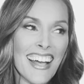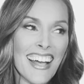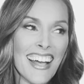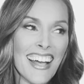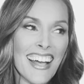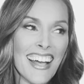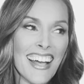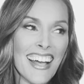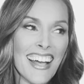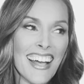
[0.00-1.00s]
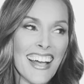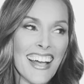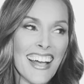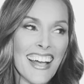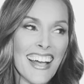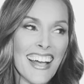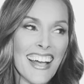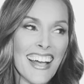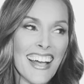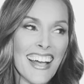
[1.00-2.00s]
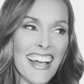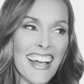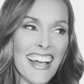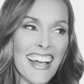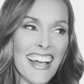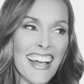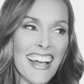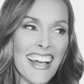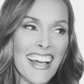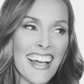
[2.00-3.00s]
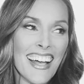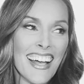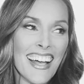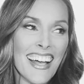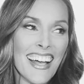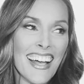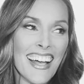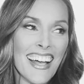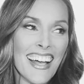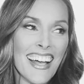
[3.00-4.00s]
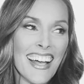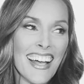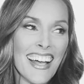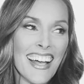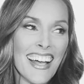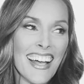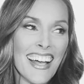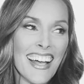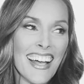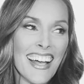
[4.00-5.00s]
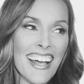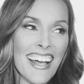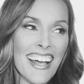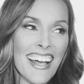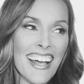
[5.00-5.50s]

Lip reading: This is a still picture; no speech is visible.